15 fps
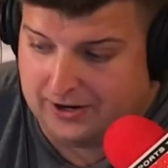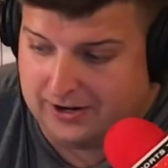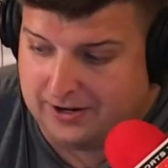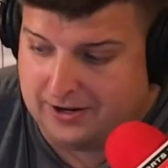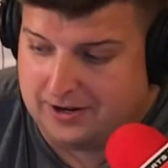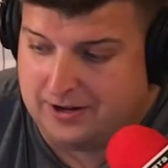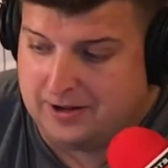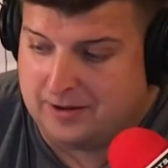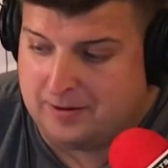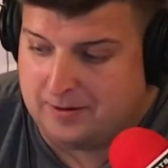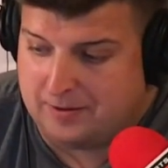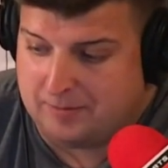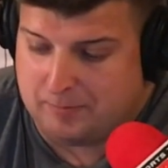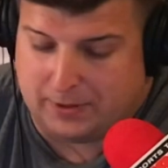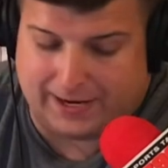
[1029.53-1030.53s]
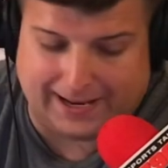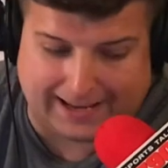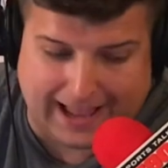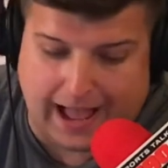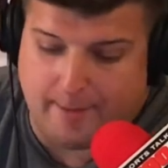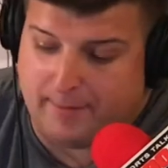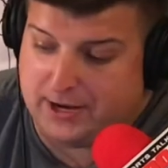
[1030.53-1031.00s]
right? But I
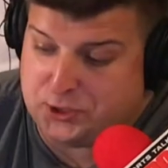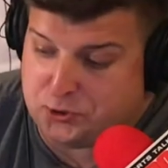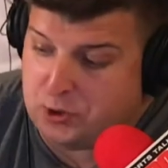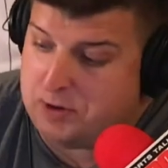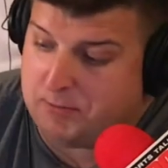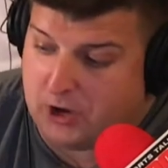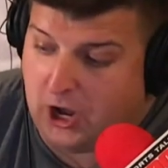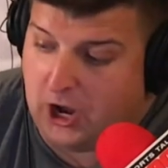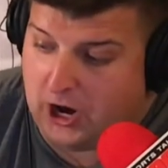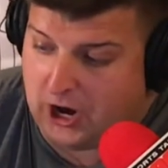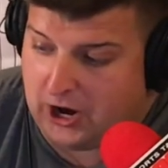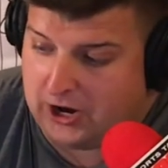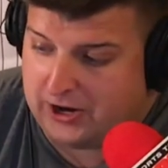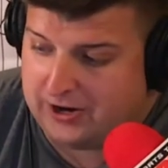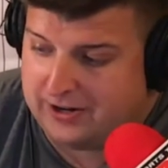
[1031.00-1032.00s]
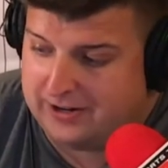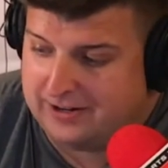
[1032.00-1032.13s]
got my dream car.